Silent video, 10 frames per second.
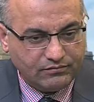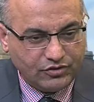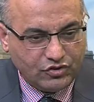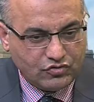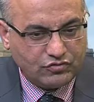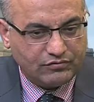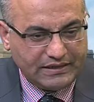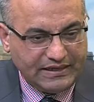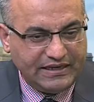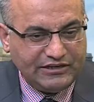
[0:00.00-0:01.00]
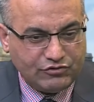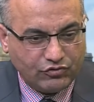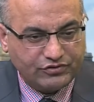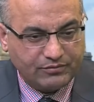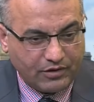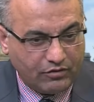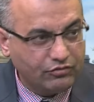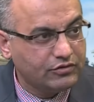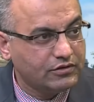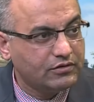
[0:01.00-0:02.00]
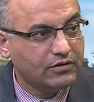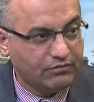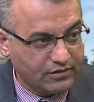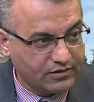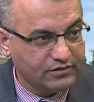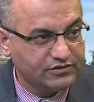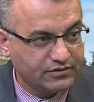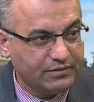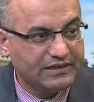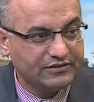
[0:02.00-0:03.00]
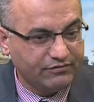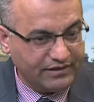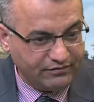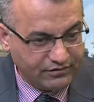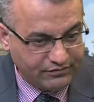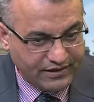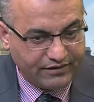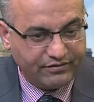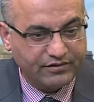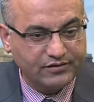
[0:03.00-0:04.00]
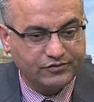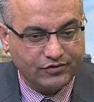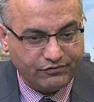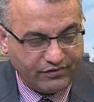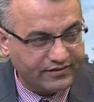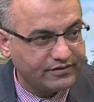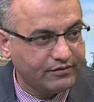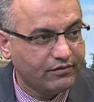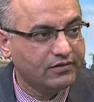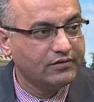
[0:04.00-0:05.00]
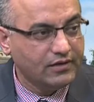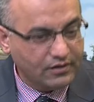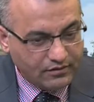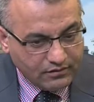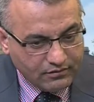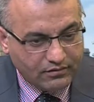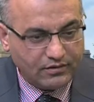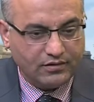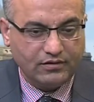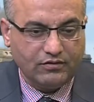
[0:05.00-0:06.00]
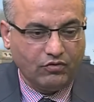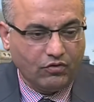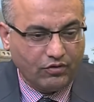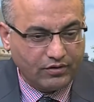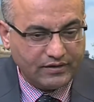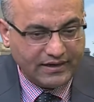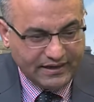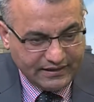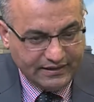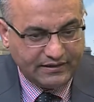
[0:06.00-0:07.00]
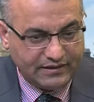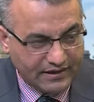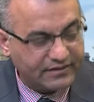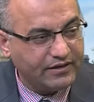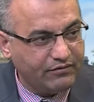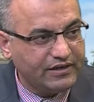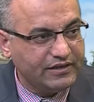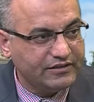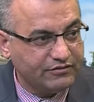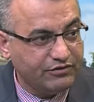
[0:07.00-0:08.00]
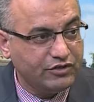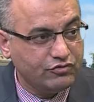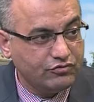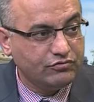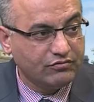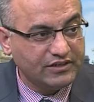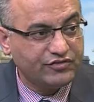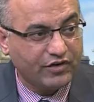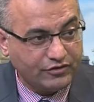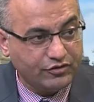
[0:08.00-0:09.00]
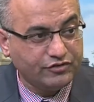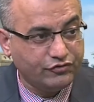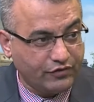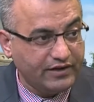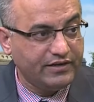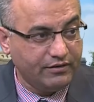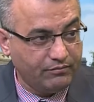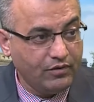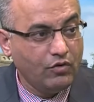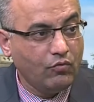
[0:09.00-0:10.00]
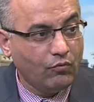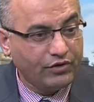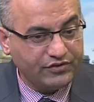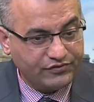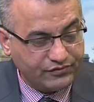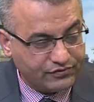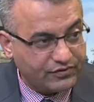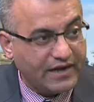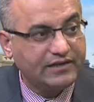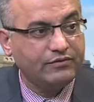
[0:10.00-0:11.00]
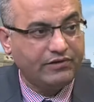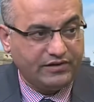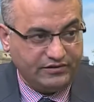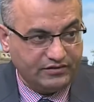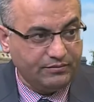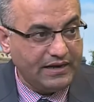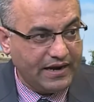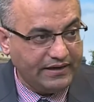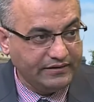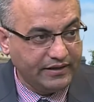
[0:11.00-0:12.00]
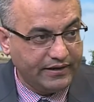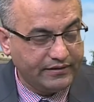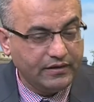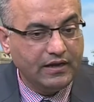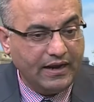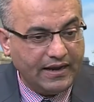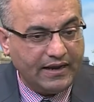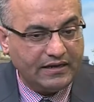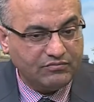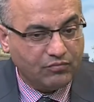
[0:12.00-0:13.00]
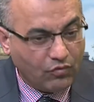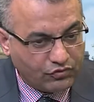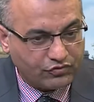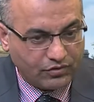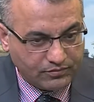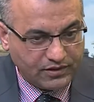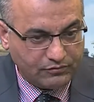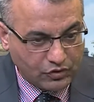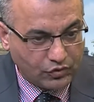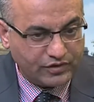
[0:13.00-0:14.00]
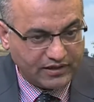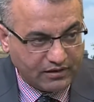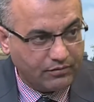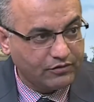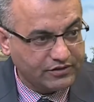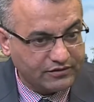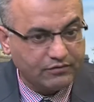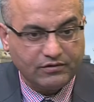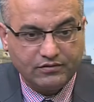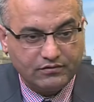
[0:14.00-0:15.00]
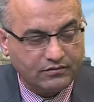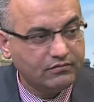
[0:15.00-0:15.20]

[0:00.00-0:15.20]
usually he knows about our culture, because whenever we have a cultural festival or any activities, we usually try to educate him what is the scientific reason behind that. And most of them, good thing about this, our